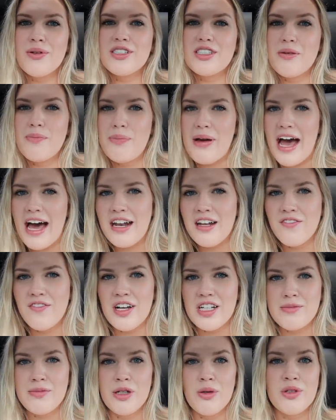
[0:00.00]
what's a bad
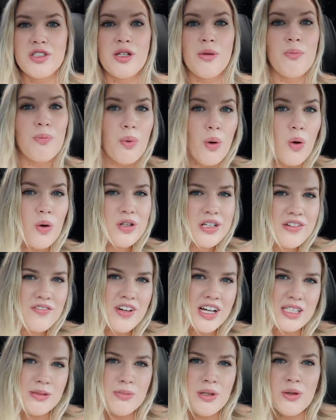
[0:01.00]
investment, what's a bold
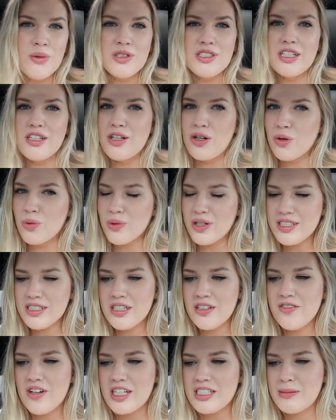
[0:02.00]
investment, what's a low risk
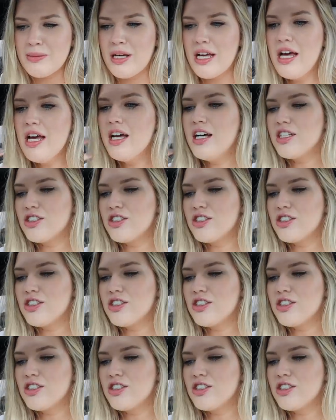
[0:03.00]
investment.